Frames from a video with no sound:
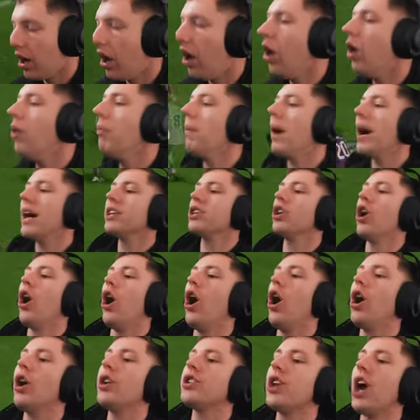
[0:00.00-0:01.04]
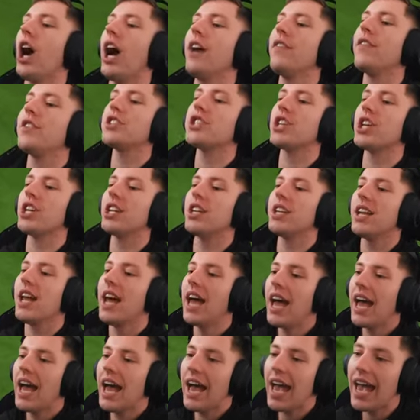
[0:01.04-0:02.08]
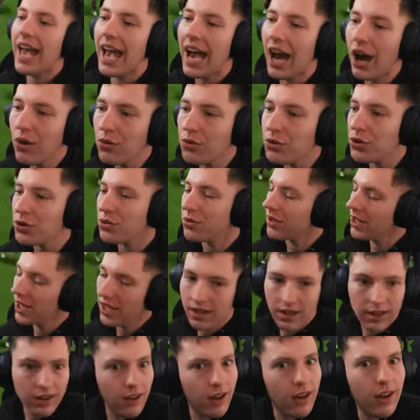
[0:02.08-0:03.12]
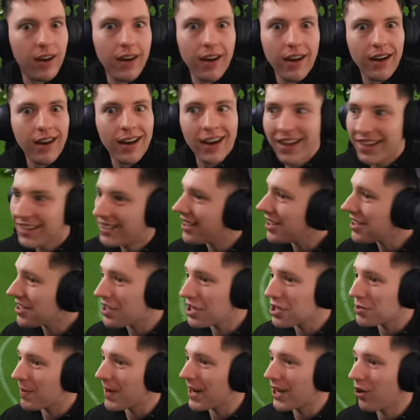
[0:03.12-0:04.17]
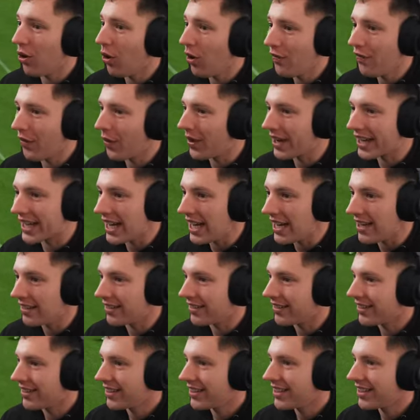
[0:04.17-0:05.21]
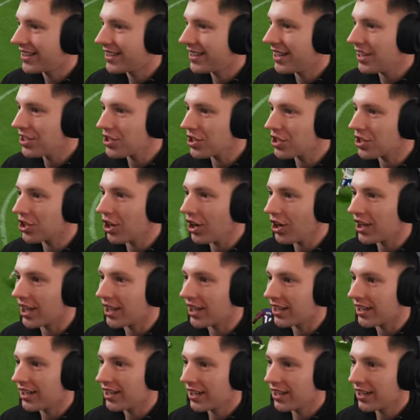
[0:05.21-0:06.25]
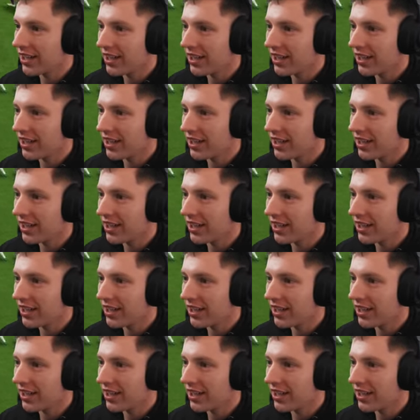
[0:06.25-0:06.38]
Oh my God, Iversen. How do you... This has been awful again. This is shocking.